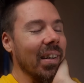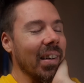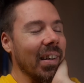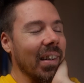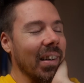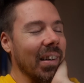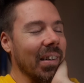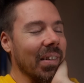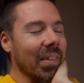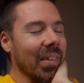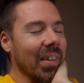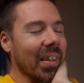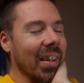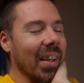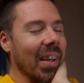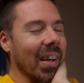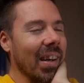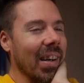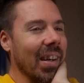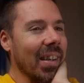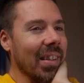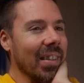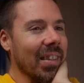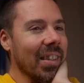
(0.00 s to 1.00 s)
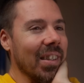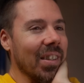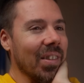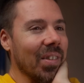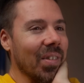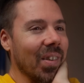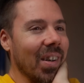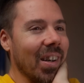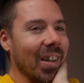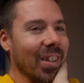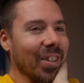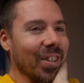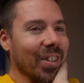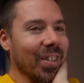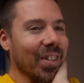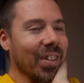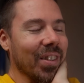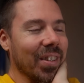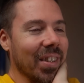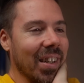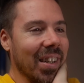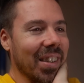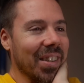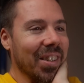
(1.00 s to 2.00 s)
Oh God, you all
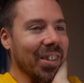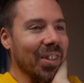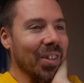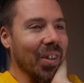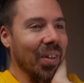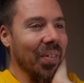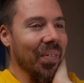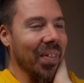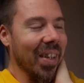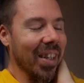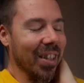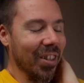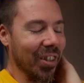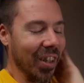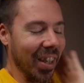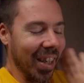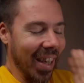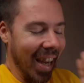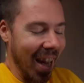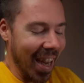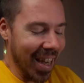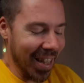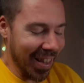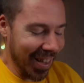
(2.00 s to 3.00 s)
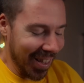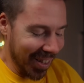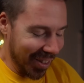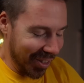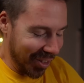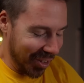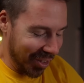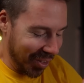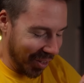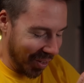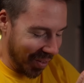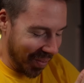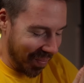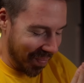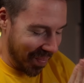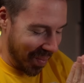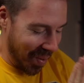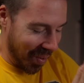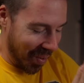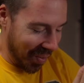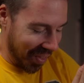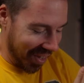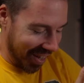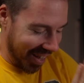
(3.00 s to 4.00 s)
suck so much. I hate this show
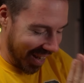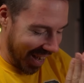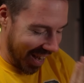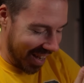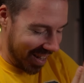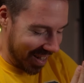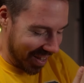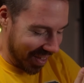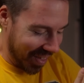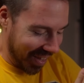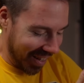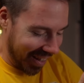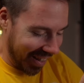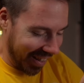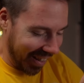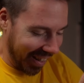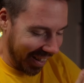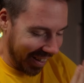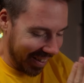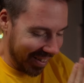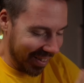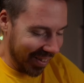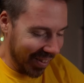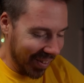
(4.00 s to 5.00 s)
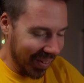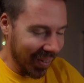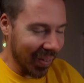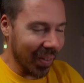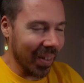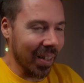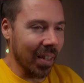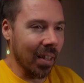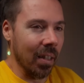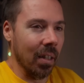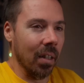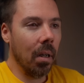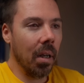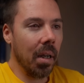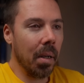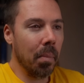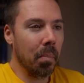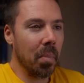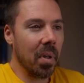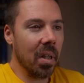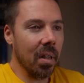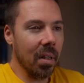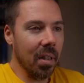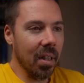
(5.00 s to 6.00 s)
more than anything I do.
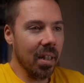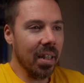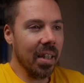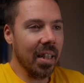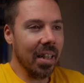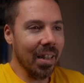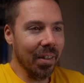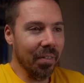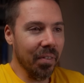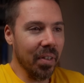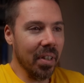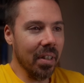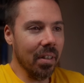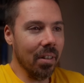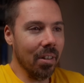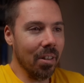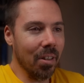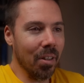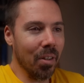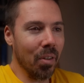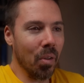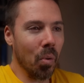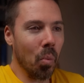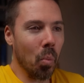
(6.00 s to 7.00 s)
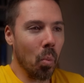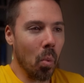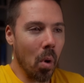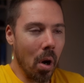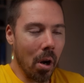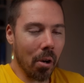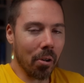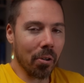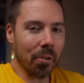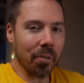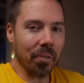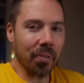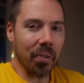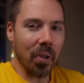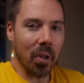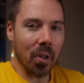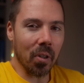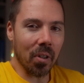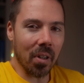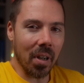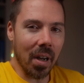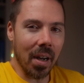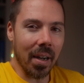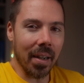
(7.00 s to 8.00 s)
I'm gonna give it to the
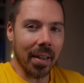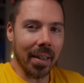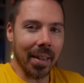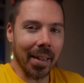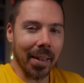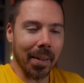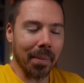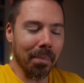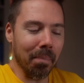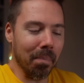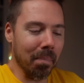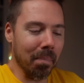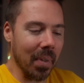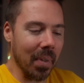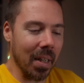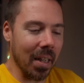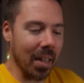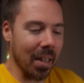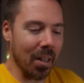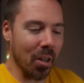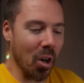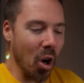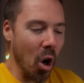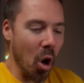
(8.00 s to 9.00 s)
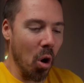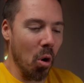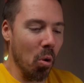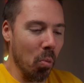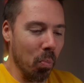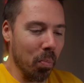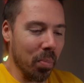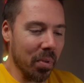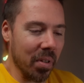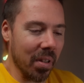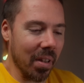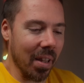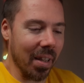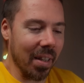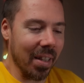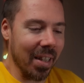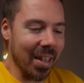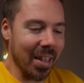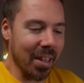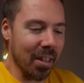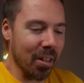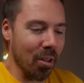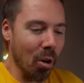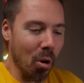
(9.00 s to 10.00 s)
waterfall guy in hopes that
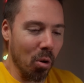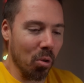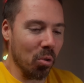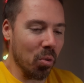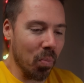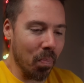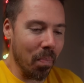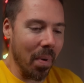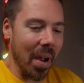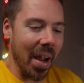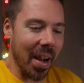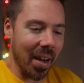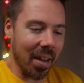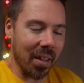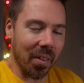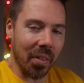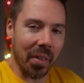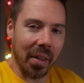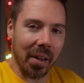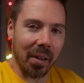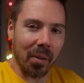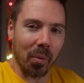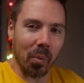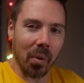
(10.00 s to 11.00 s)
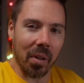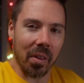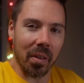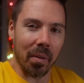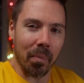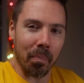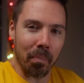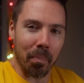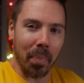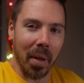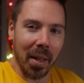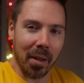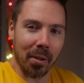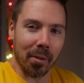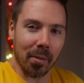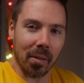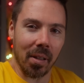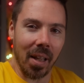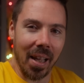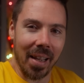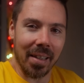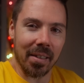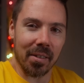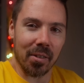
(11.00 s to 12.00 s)
he goes back there with a better
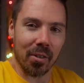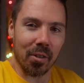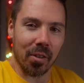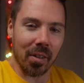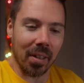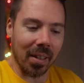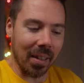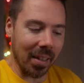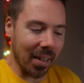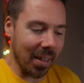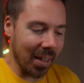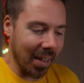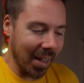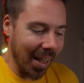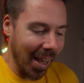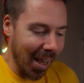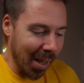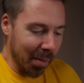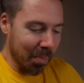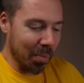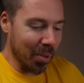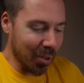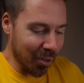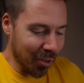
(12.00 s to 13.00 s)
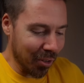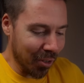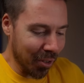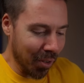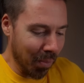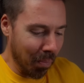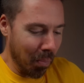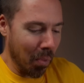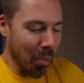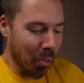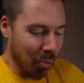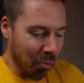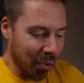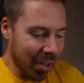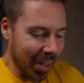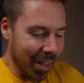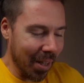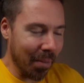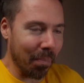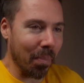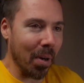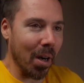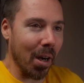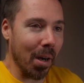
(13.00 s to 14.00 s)
lens and captures some
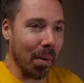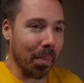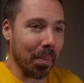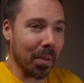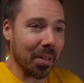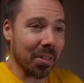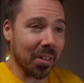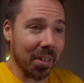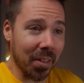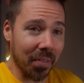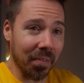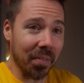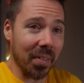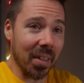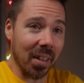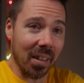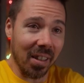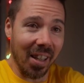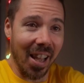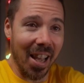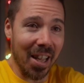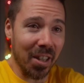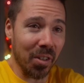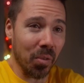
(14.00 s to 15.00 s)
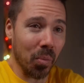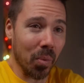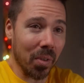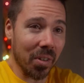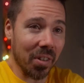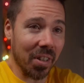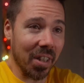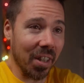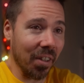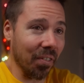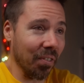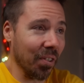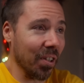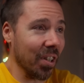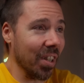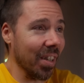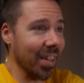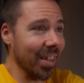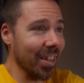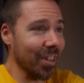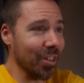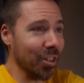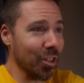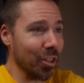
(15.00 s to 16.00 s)
3D pop, because if the lens was different, you
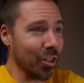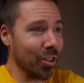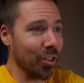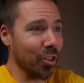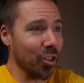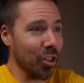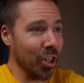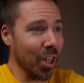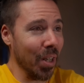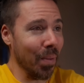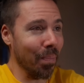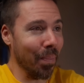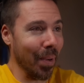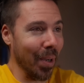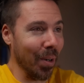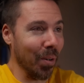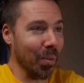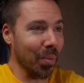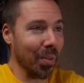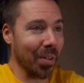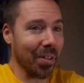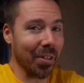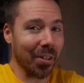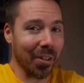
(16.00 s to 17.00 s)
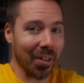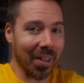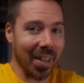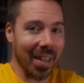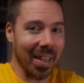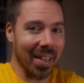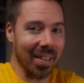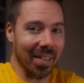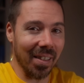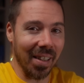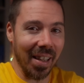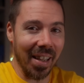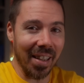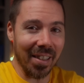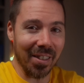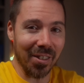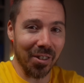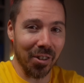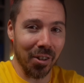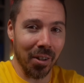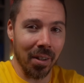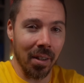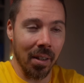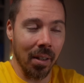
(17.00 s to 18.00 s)
didn't just cheap out with your kit
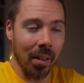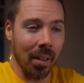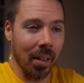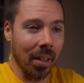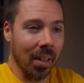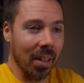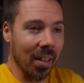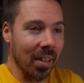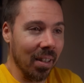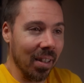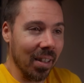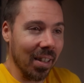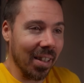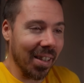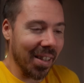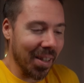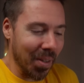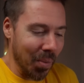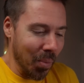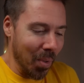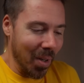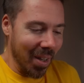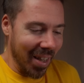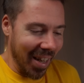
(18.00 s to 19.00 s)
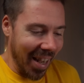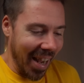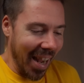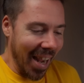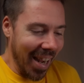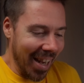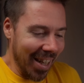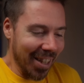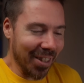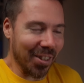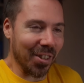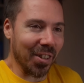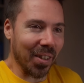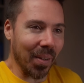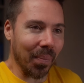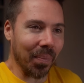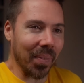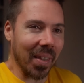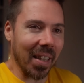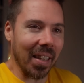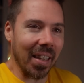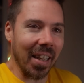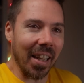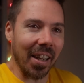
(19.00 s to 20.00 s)
lens. You would have had
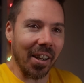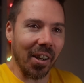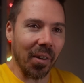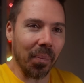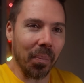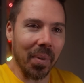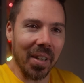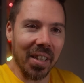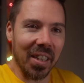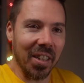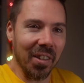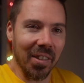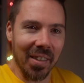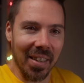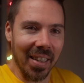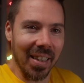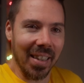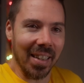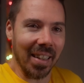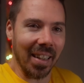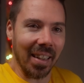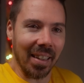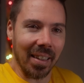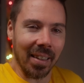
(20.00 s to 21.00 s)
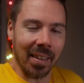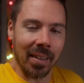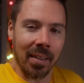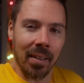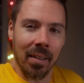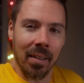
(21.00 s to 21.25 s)
something there, but you didn't.